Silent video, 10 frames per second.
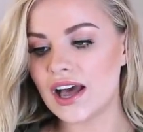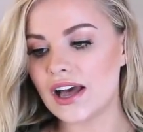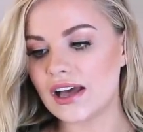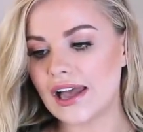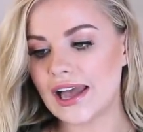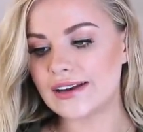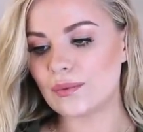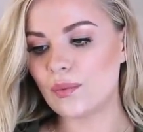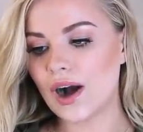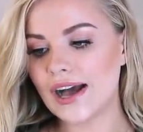and a
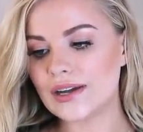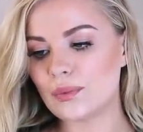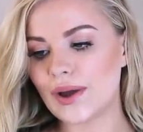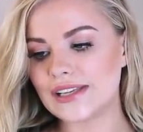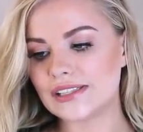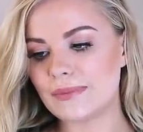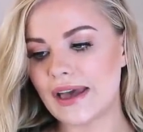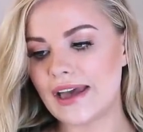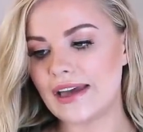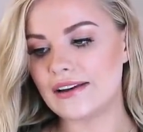wide
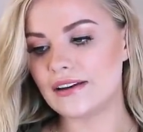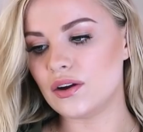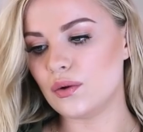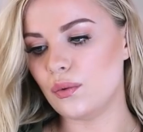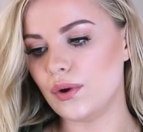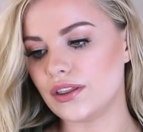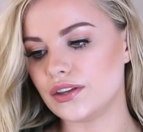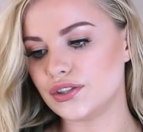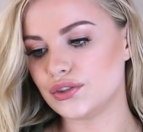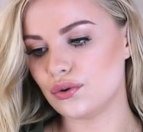waistband with
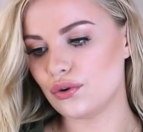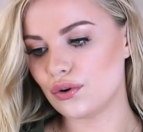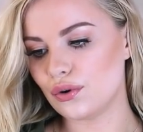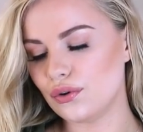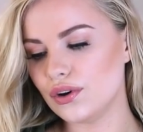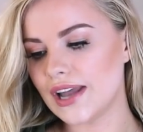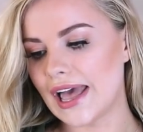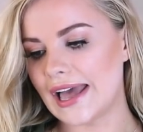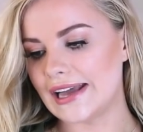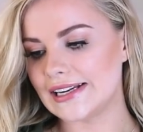draw cord,
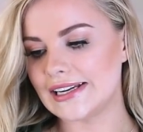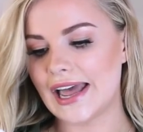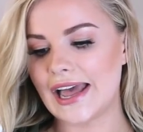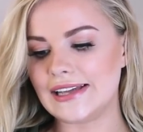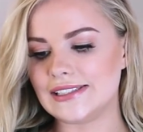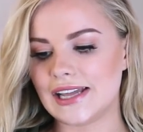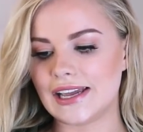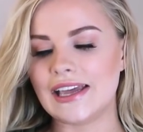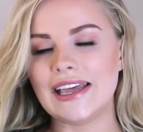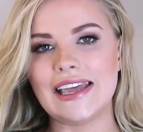and it has
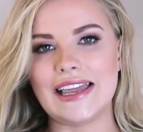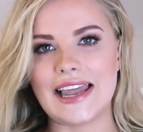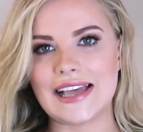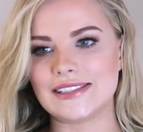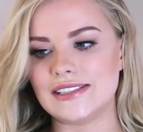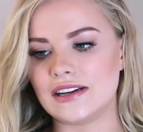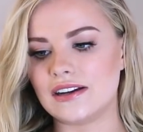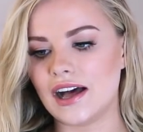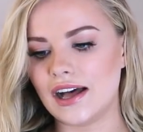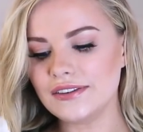like elastic
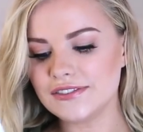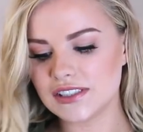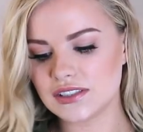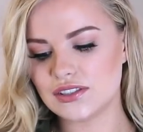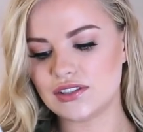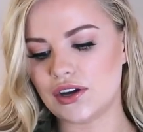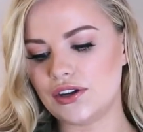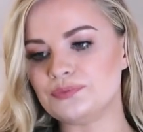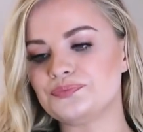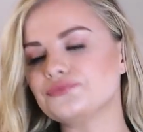cuffs.
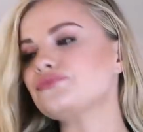So